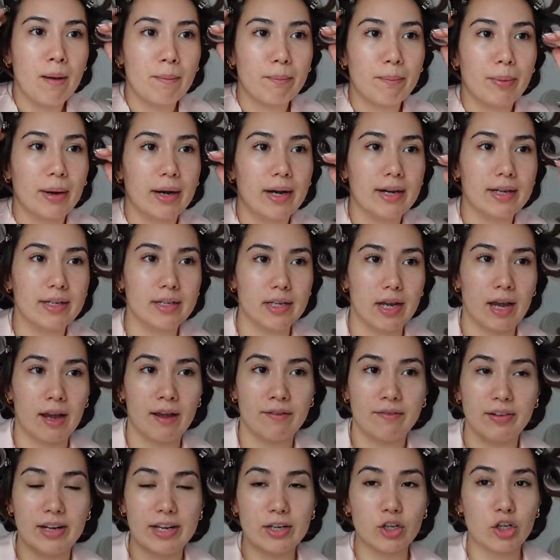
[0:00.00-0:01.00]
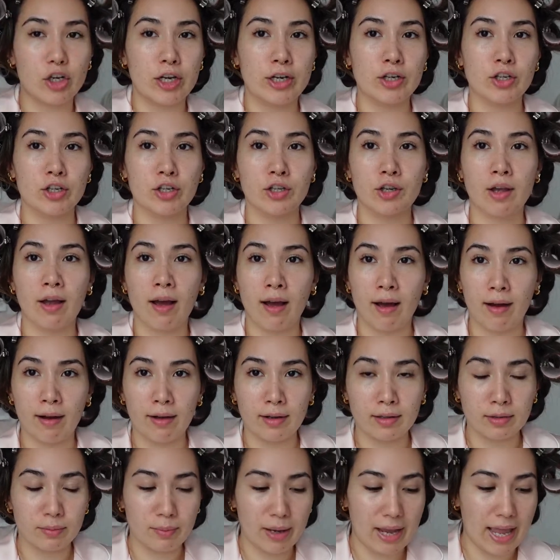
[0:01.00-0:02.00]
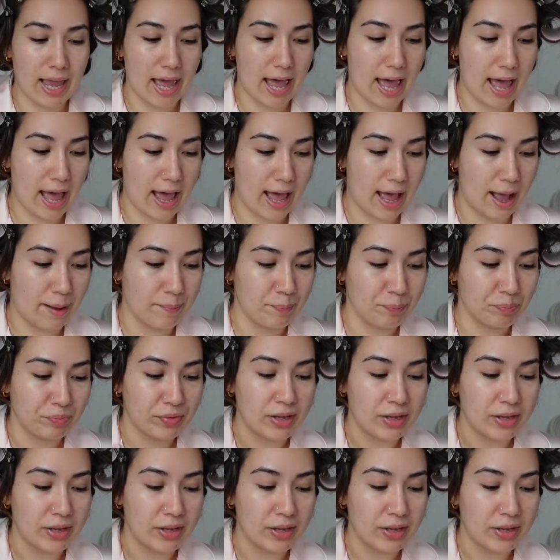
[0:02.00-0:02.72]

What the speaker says: But I've literally just curled my hair.